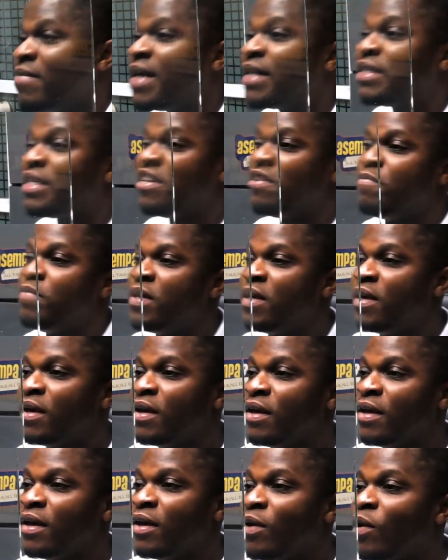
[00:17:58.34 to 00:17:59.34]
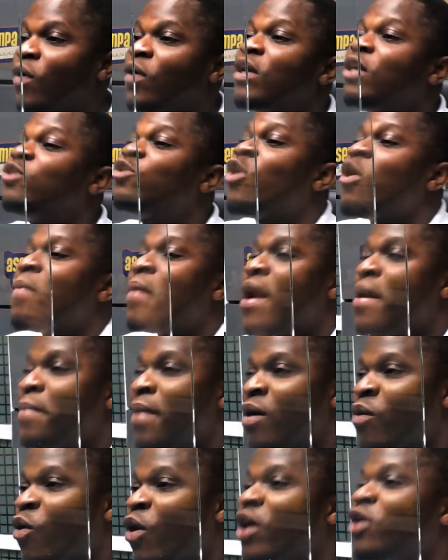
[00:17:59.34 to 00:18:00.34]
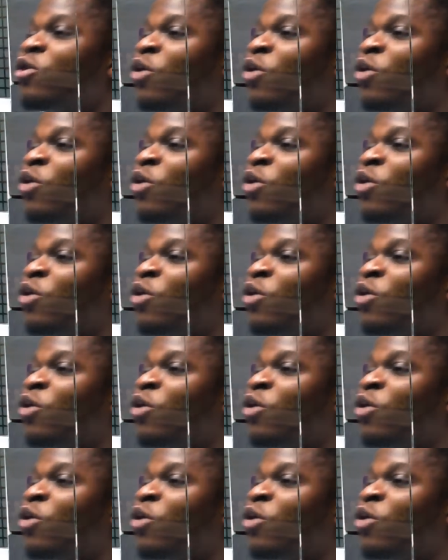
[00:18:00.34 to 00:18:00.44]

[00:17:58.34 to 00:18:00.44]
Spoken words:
mate in Ibi. On the John Mahama coy